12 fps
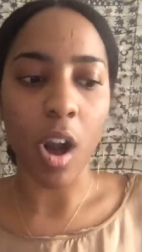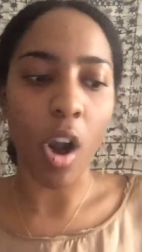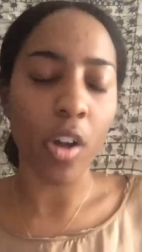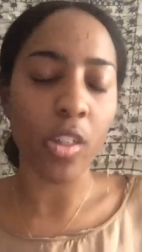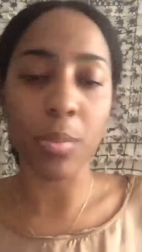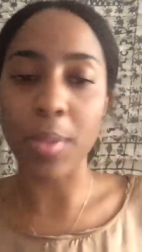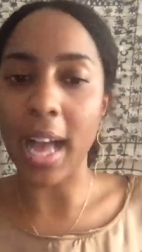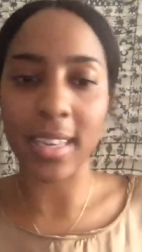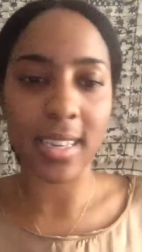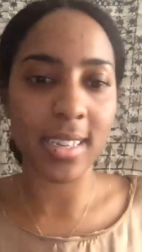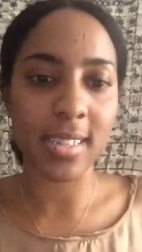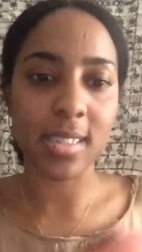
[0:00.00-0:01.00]
all the black
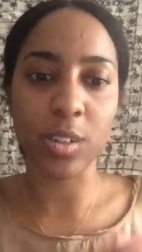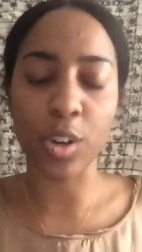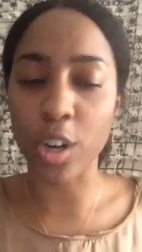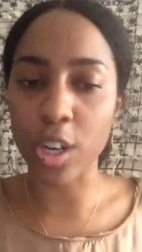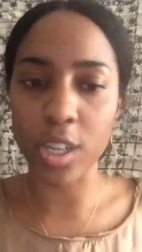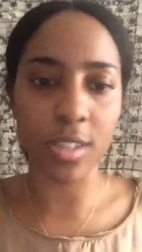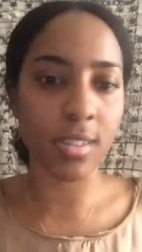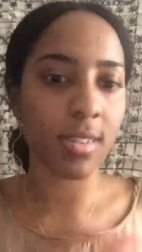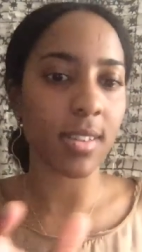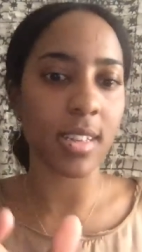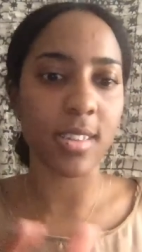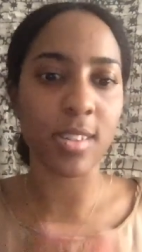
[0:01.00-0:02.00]
kids and girls
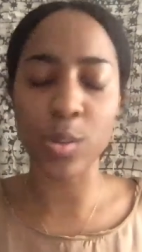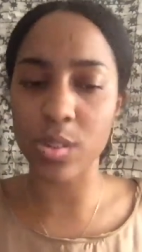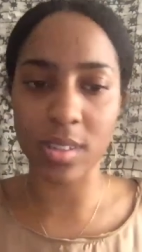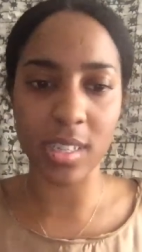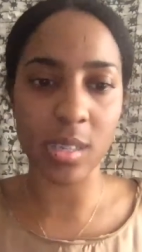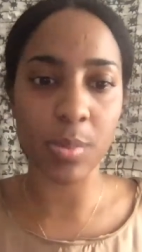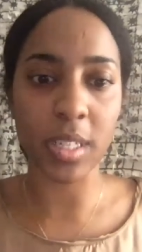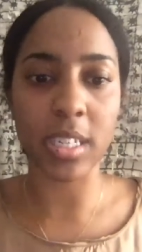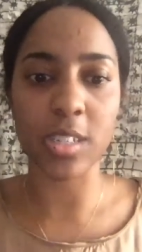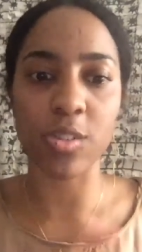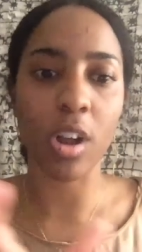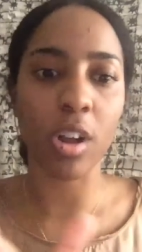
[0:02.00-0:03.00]
and students with
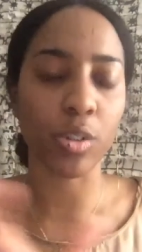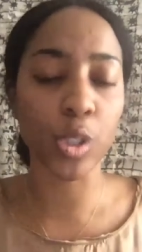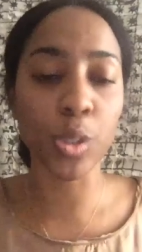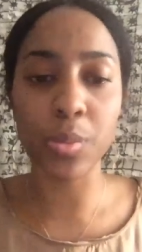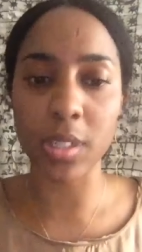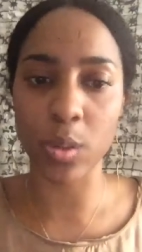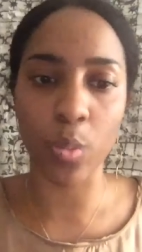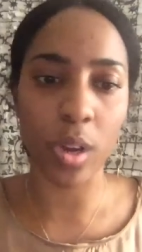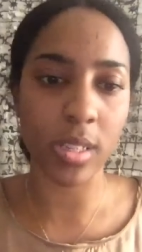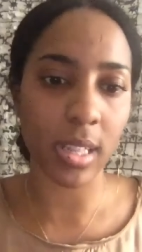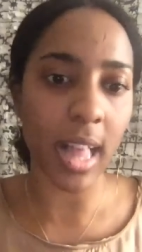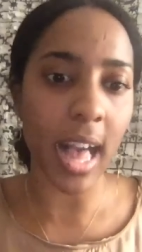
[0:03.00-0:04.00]
disabilities are all grouped into
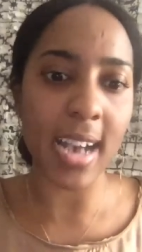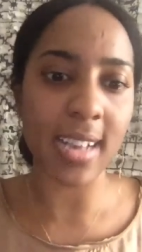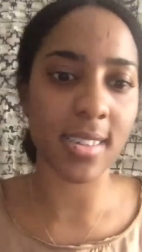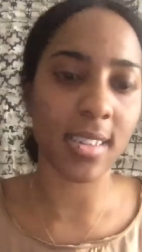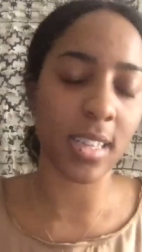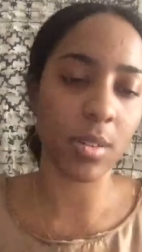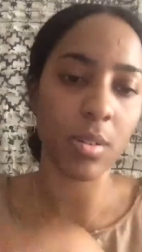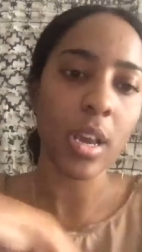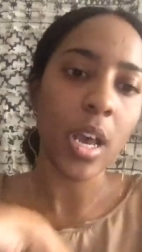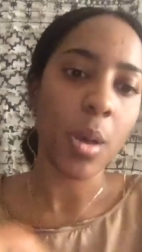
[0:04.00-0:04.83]
one class and then